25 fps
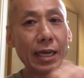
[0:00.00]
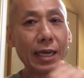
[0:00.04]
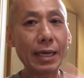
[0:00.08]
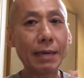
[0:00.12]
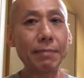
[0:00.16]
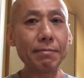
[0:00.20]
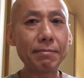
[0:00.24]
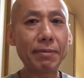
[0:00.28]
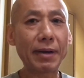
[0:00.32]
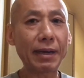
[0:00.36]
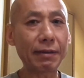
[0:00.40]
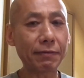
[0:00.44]

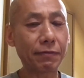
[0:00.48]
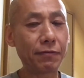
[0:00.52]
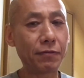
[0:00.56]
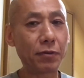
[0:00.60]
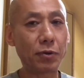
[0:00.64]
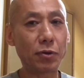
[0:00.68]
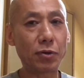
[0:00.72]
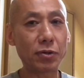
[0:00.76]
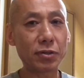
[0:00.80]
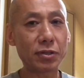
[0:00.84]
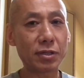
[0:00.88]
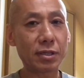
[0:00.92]
Impact
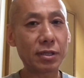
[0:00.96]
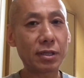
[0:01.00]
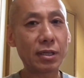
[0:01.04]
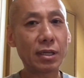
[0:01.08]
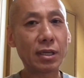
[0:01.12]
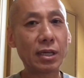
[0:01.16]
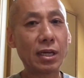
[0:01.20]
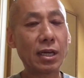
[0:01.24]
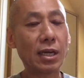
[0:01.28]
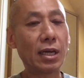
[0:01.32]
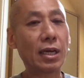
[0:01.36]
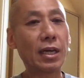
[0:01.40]
force,
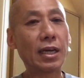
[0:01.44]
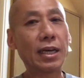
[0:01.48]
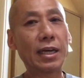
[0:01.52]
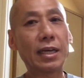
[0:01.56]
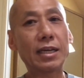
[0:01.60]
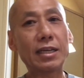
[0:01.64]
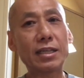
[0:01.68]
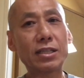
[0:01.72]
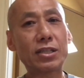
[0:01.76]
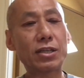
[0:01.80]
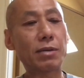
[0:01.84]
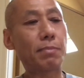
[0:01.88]

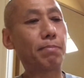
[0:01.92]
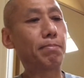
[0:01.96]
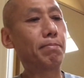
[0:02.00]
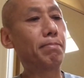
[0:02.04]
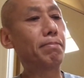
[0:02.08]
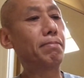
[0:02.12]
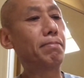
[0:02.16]
here's a